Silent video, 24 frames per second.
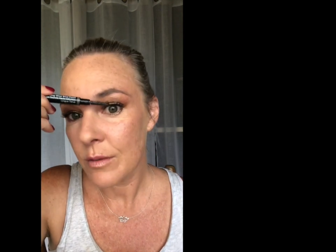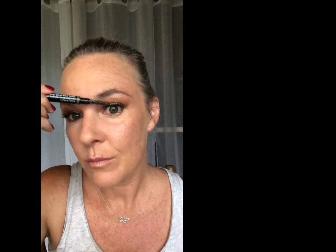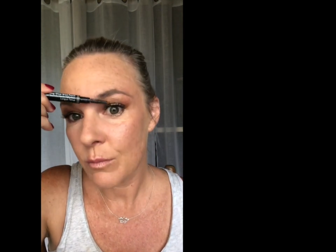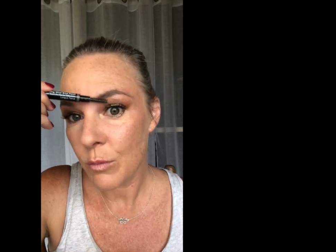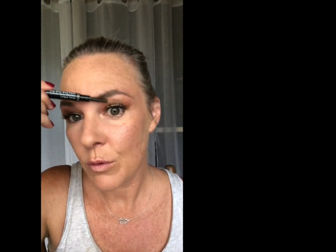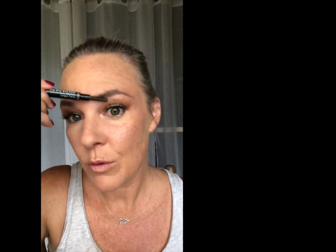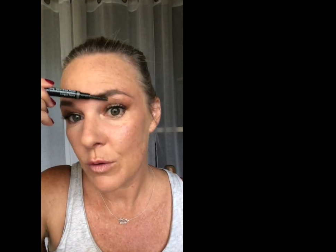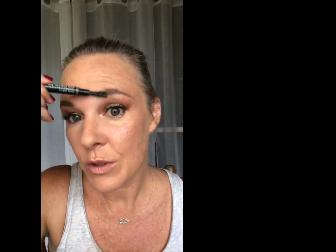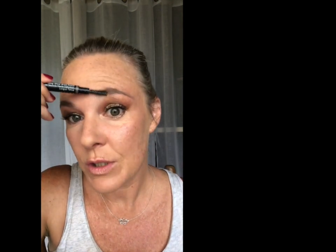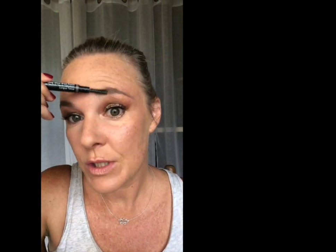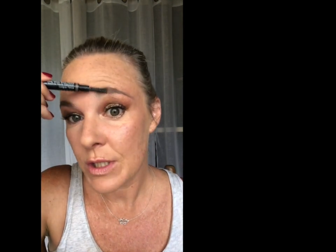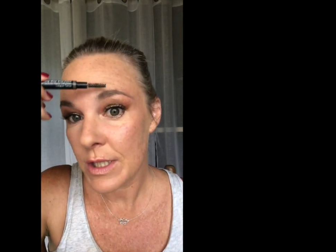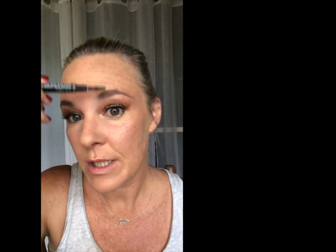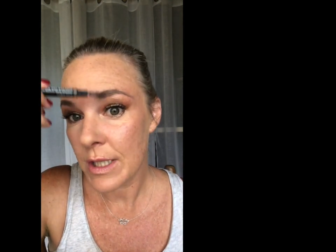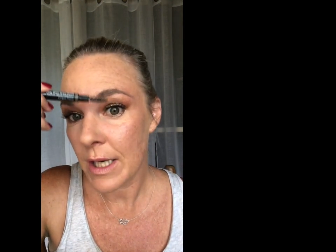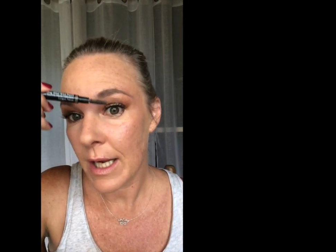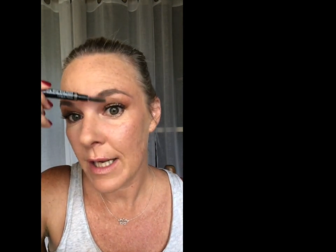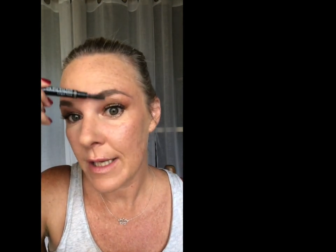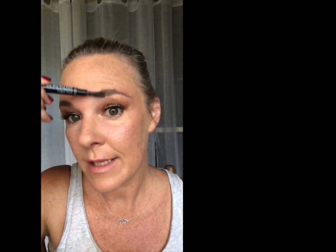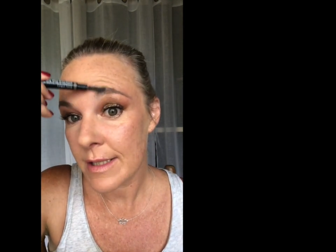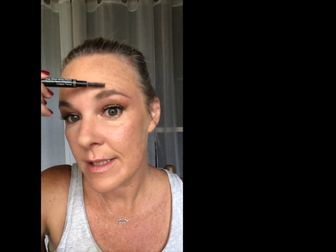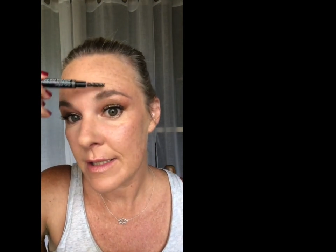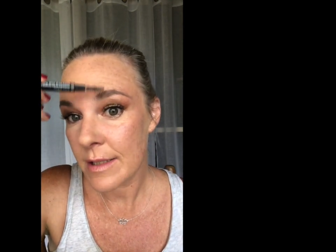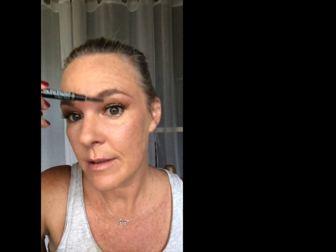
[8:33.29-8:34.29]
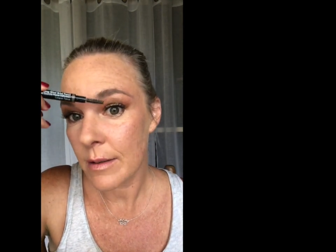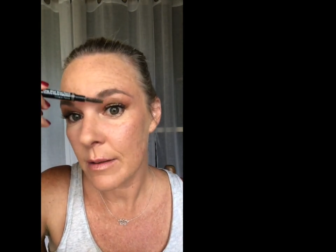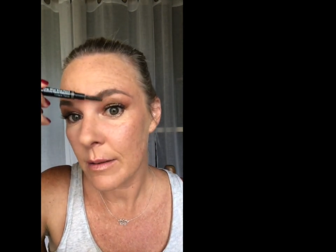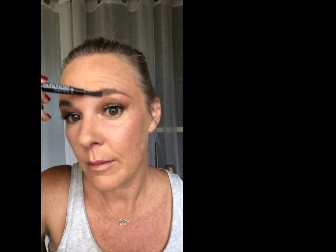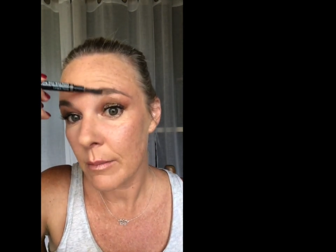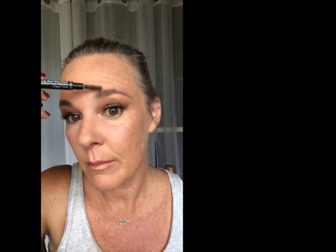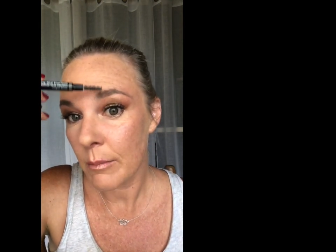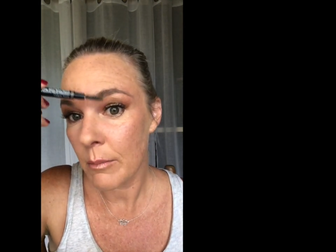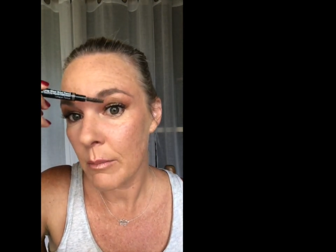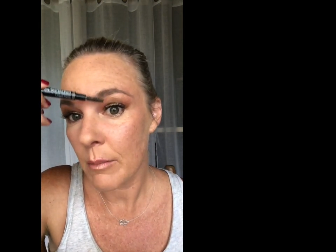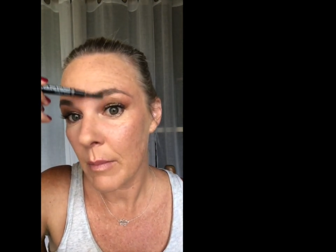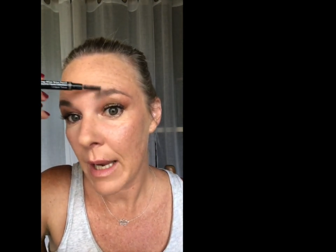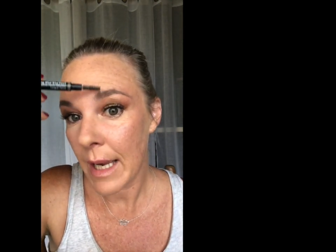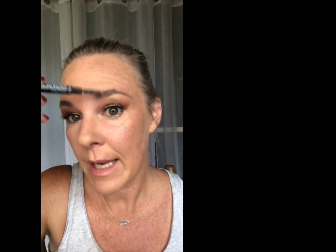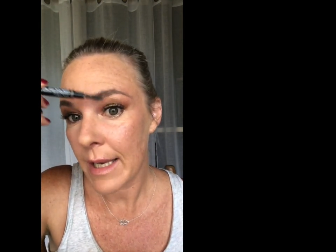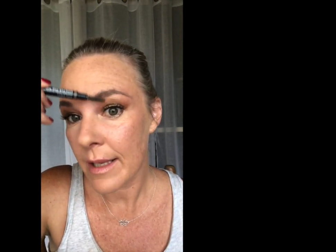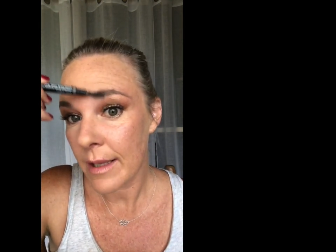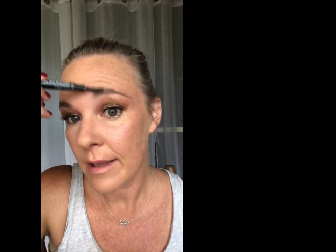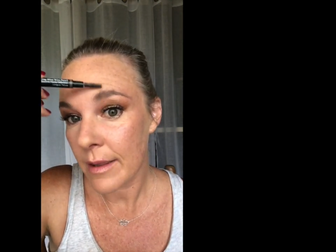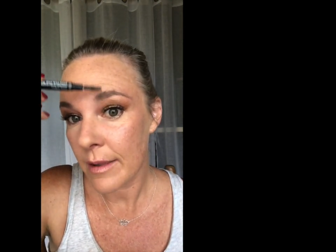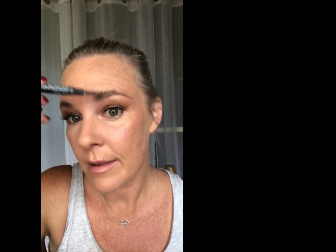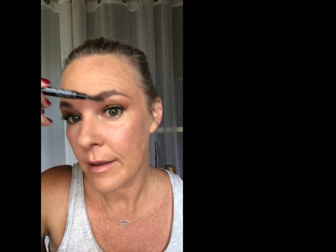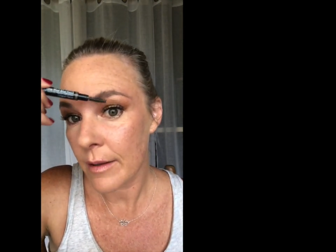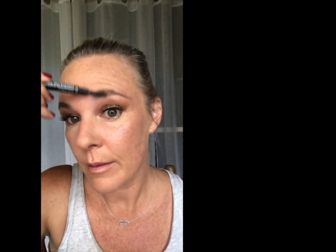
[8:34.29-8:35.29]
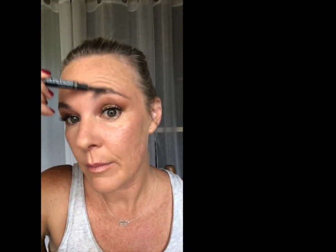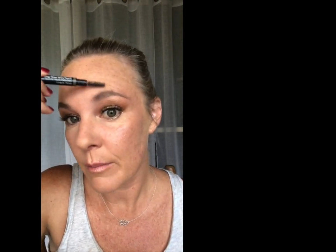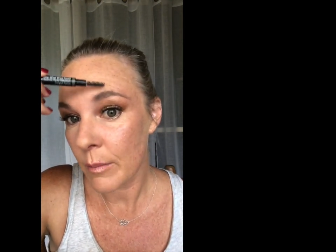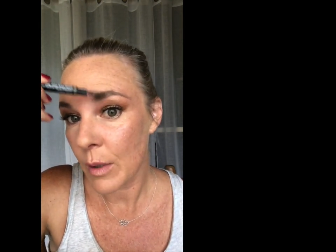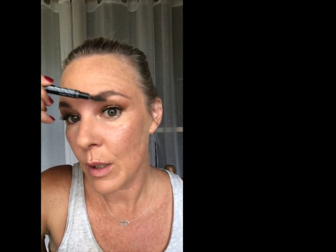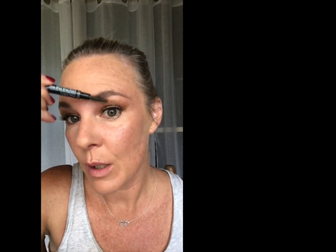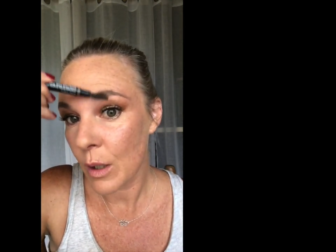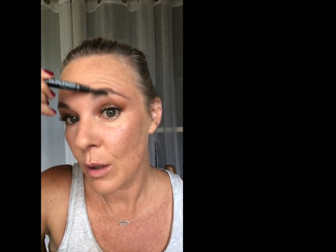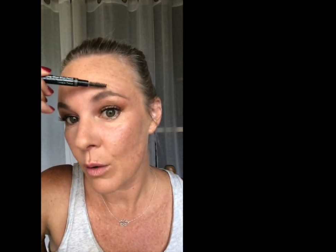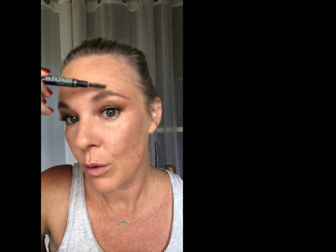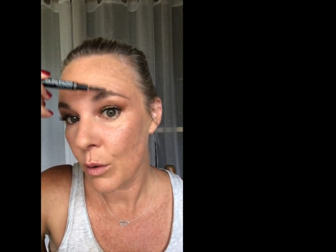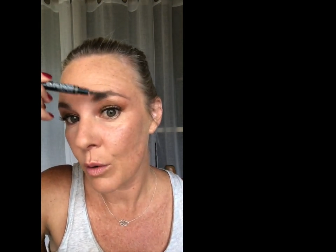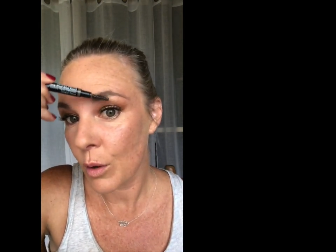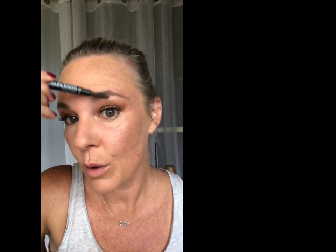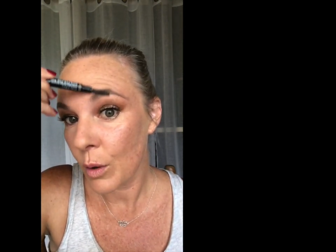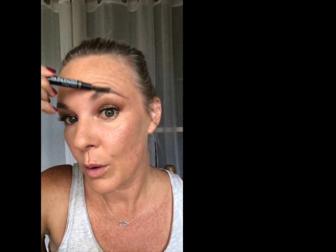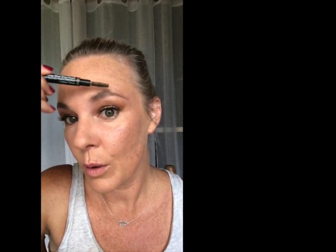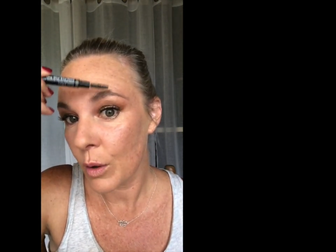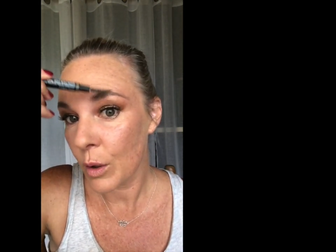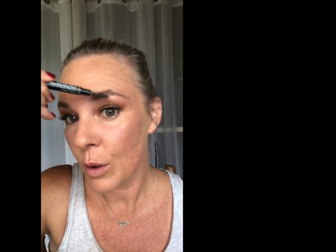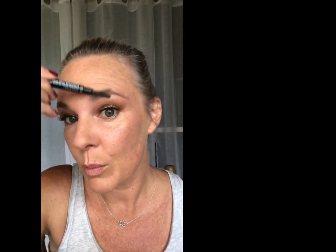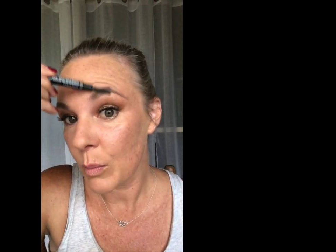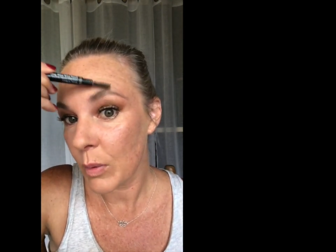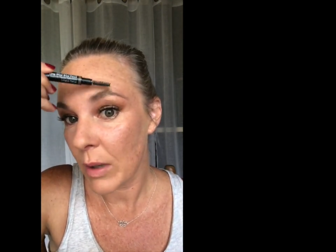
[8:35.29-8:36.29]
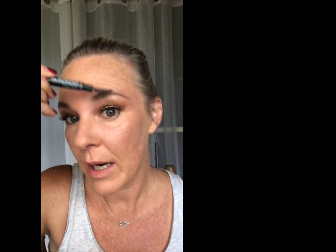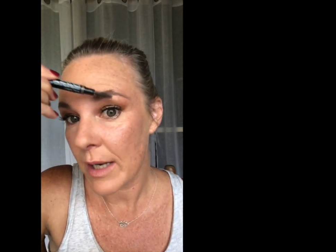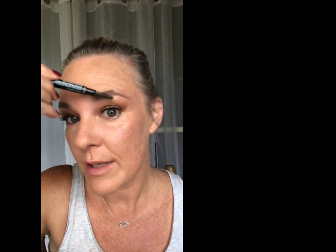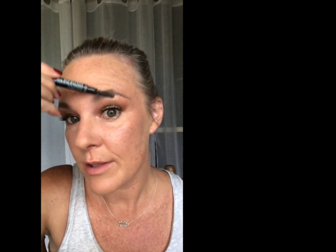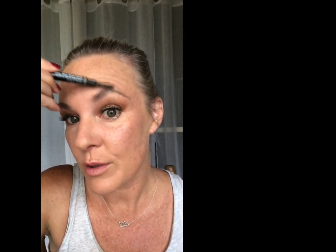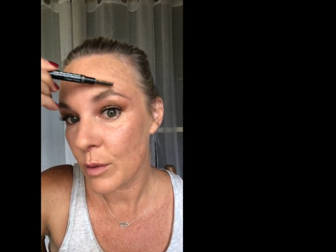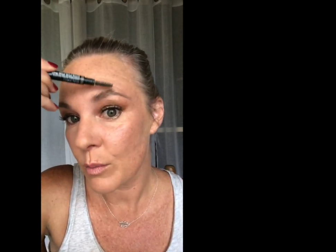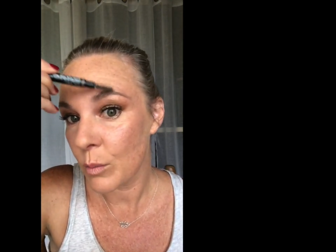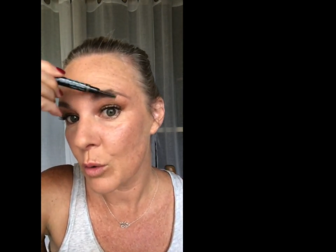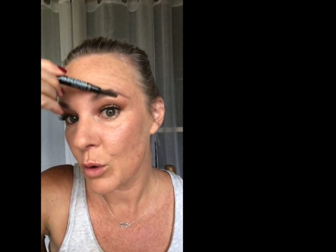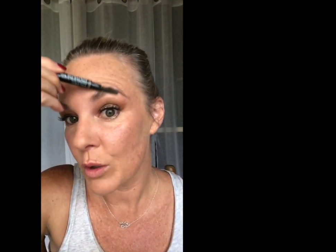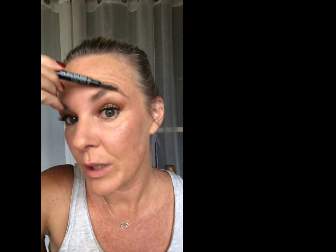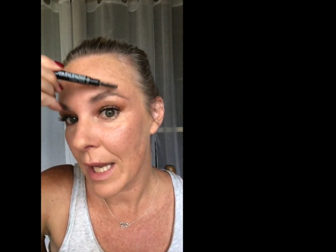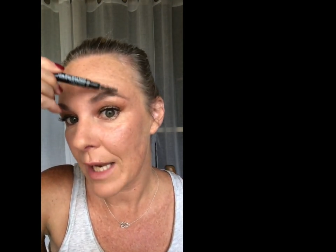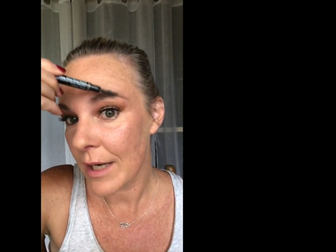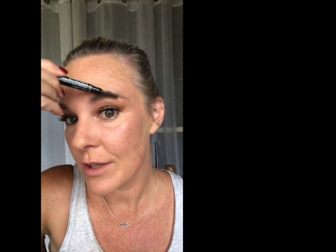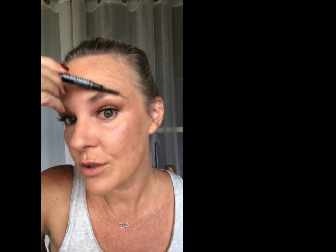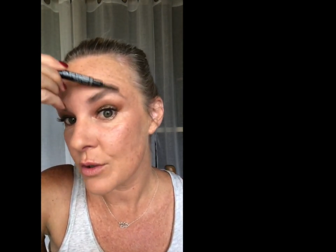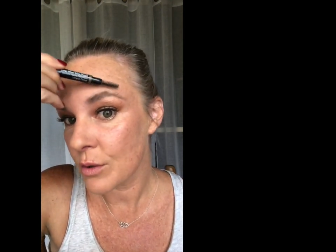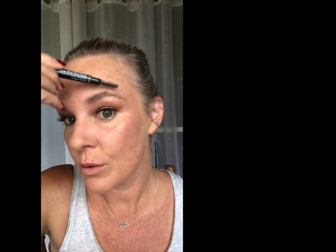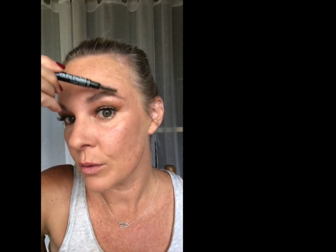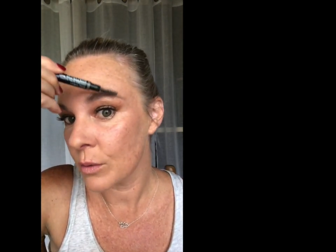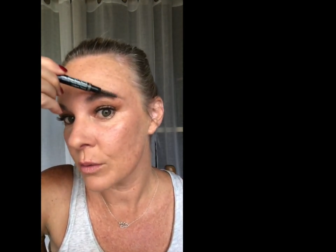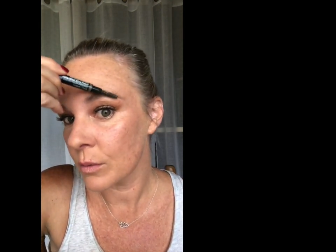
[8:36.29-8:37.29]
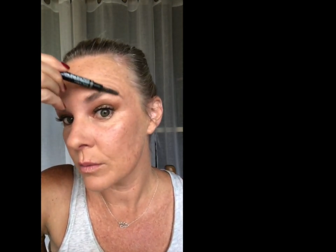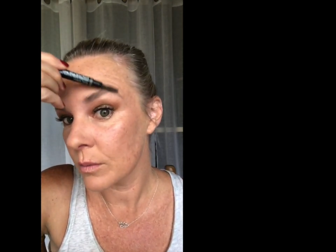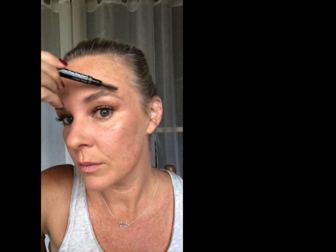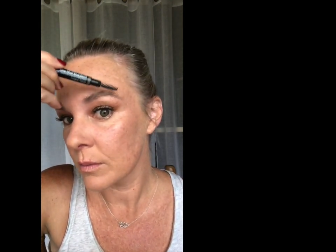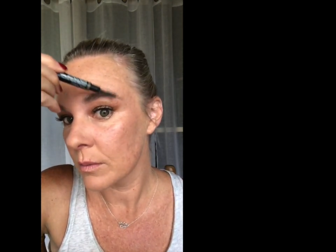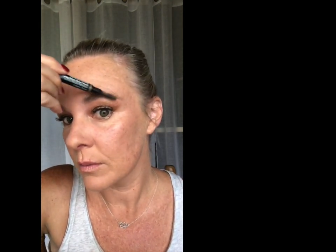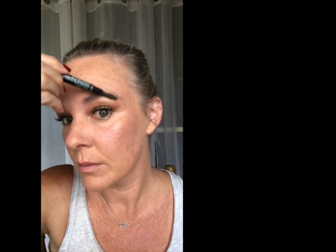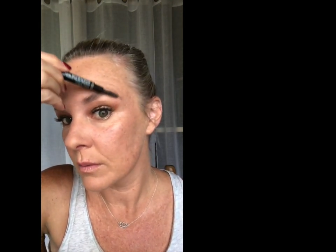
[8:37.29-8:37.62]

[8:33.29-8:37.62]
will just make them look, your brows look more natural.